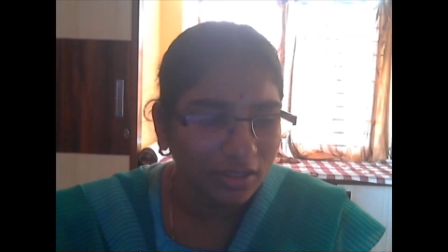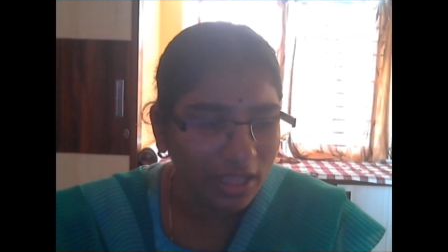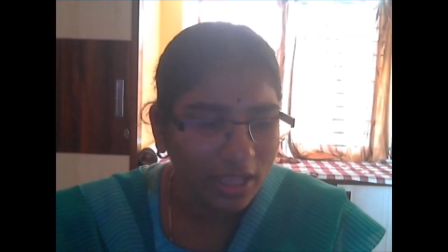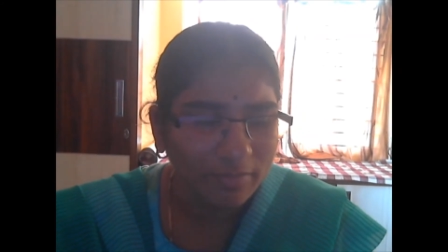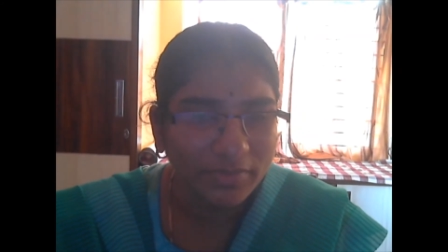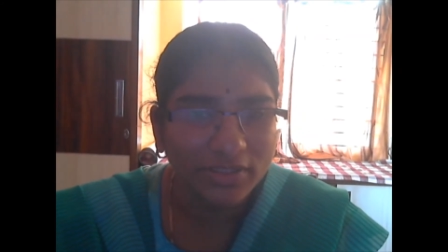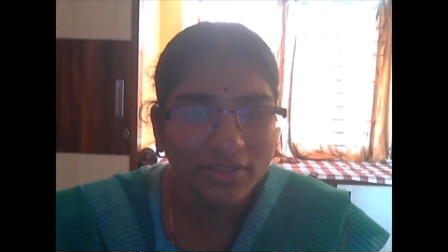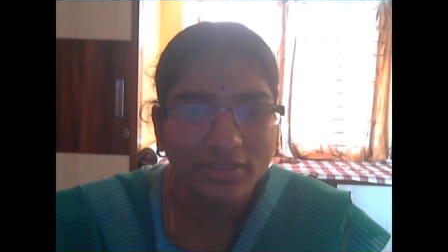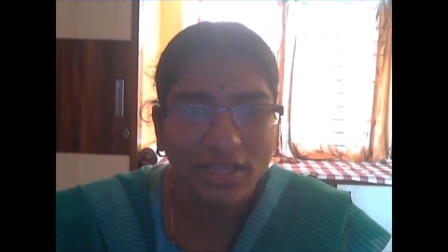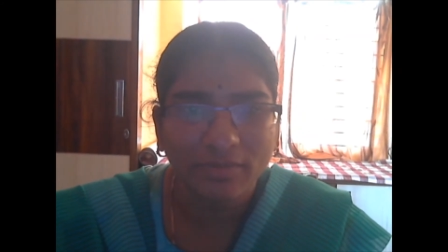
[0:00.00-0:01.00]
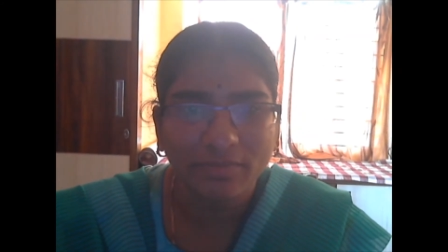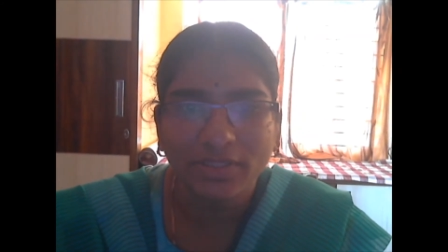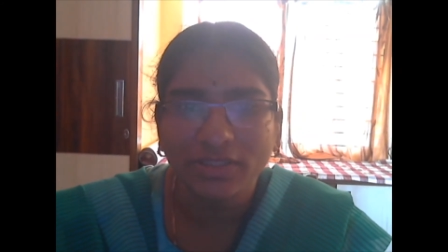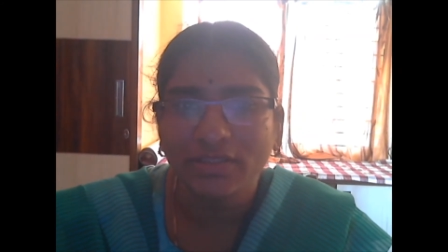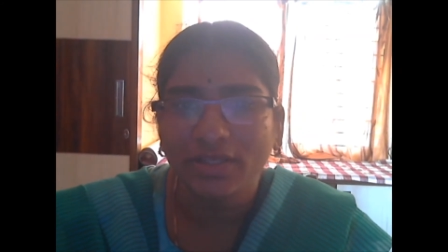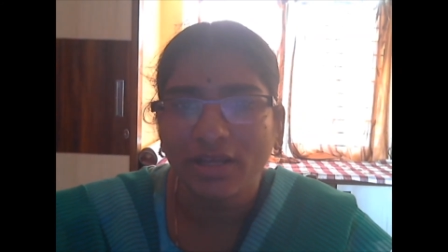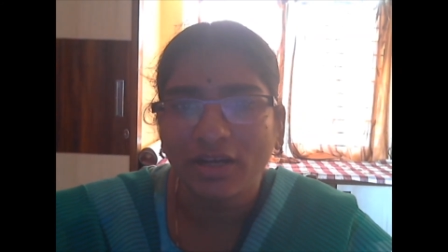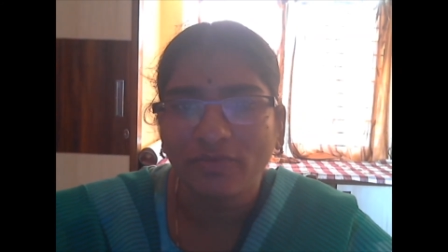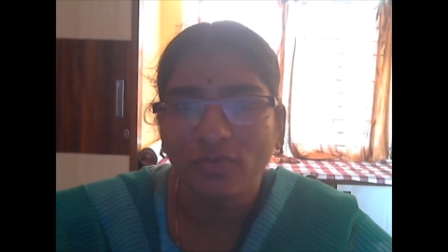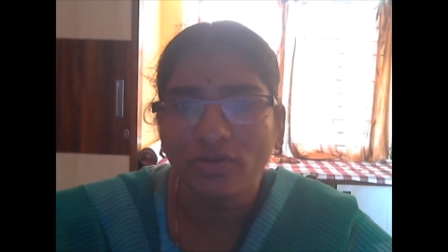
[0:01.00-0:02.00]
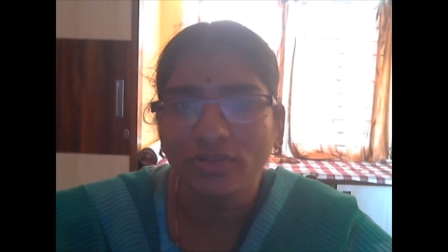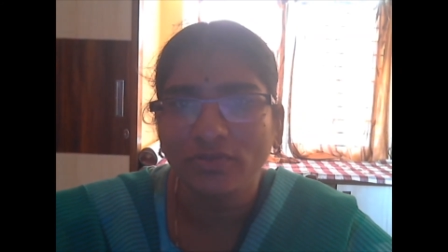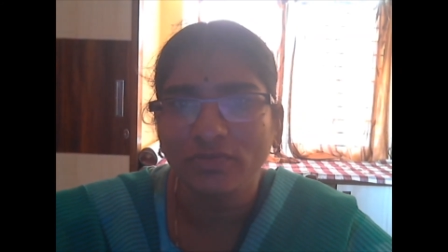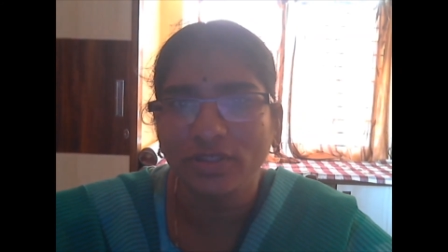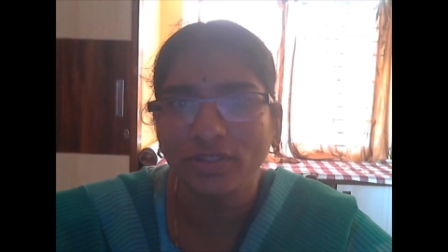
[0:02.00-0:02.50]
am is, are, was, were,